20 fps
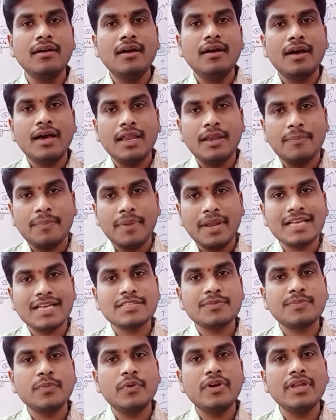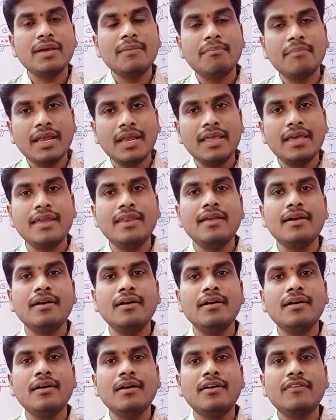and Plasmodium
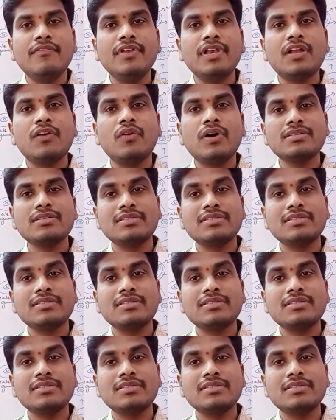malaria will cause